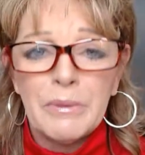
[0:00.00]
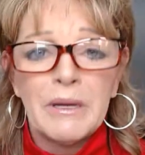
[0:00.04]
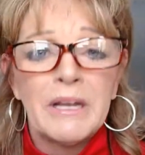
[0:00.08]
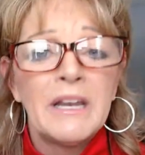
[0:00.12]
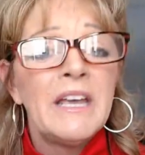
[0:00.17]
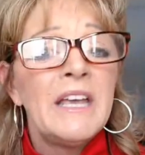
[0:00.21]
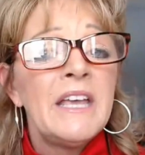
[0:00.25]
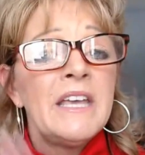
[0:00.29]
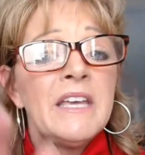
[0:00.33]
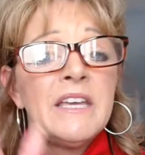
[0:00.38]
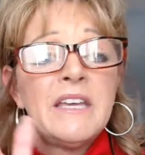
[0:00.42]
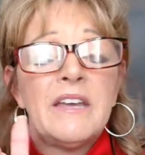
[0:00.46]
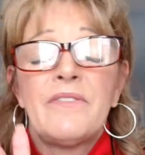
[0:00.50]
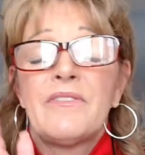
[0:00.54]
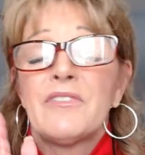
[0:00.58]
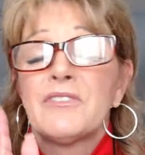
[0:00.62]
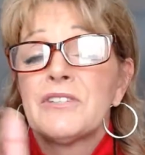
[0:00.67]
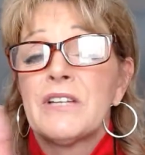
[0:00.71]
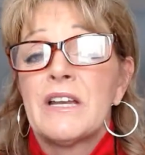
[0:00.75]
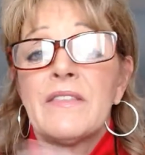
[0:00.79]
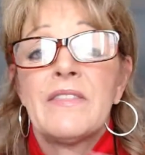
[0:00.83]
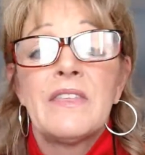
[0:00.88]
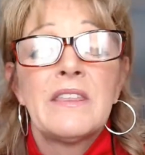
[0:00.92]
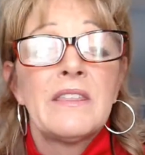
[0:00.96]
But if
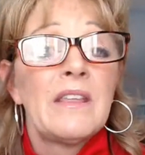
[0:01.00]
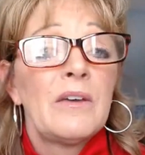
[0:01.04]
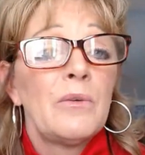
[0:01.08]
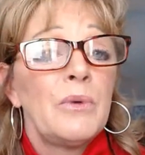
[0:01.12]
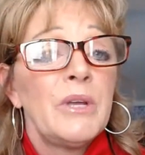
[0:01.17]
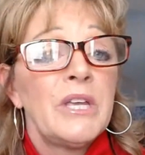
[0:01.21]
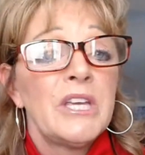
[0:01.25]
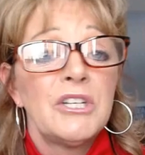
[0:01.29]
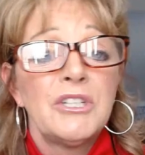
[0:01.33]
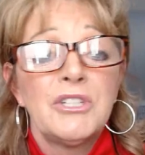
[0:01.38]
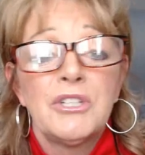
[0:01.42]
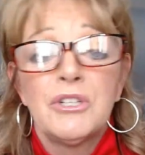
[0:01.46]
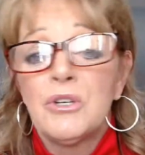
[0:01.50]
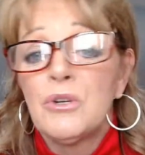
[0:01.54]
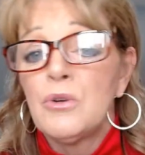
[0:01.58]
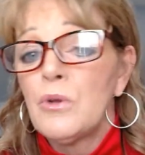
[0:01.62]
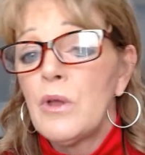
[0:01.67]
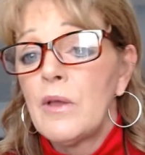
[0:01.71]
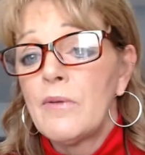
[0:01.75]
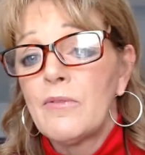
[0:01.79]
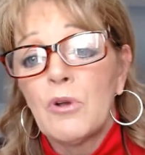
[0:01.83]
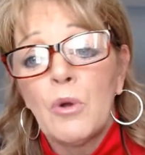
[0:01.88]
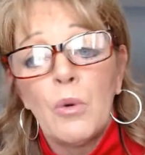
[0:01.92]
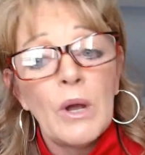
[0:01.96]
there's anything that we can do,
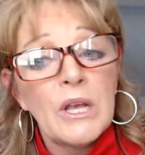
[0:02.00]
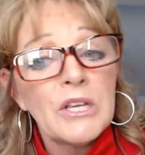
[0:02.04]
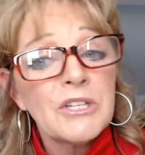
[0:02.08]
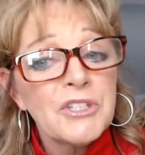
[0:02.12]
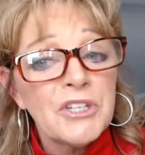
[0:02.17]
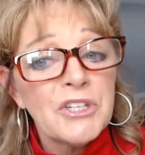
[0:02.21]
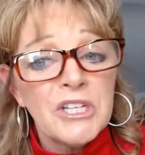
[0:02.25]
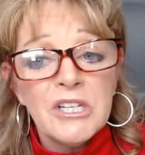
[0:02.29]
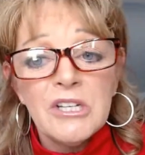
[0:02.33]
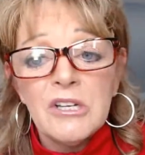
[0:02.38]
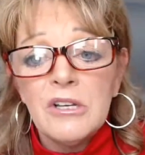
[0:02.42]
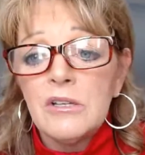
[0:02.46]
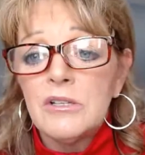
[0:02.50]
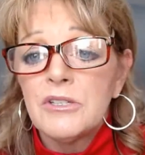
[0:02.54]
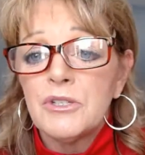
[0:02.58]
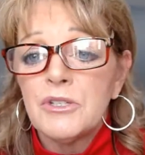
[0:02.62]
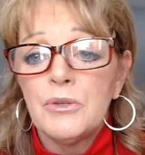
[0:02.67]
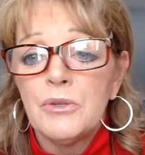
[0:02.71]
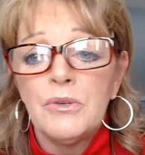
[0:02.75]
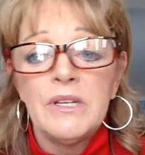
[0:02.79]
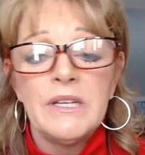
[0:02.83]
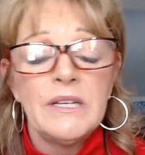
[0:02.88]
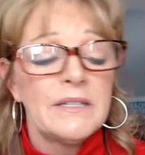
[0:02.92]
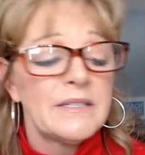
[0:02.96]
you have questions,
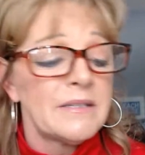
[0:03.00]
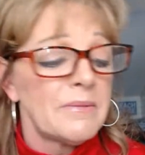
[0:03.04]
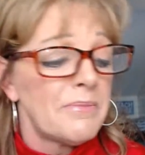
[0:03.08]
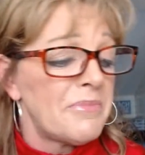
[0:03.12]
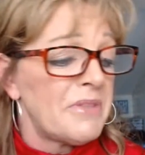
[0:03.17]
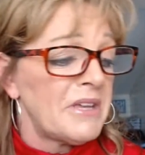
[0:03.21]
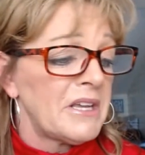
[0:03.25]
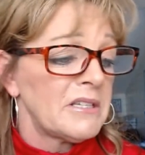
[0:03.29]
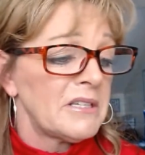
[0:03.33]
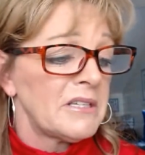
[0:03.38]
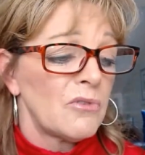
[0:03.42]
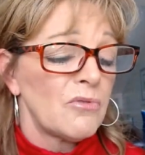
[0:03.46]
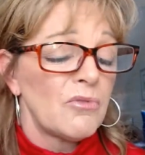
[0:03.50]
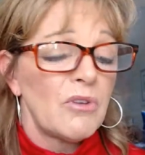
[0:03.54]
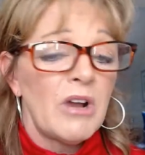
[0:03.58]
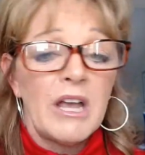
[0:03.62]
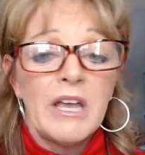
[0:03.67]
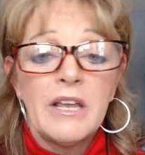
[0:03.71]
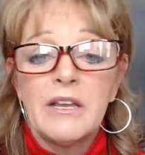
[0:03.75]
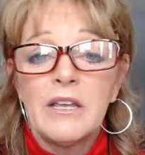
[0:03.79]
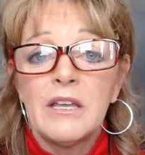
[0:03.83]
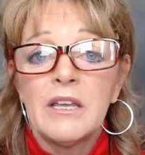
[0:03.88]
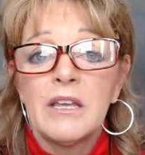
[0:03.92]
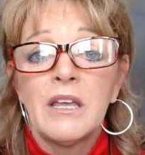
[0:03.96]
you need some things in
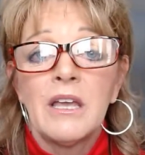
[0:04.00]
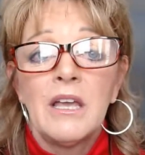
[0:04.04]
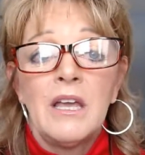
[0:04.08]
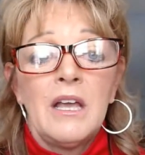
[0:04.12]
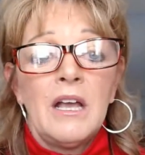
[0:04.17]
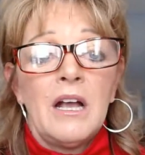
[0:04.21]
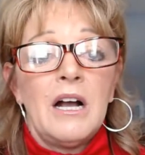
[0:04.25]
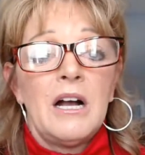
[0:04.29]
writing,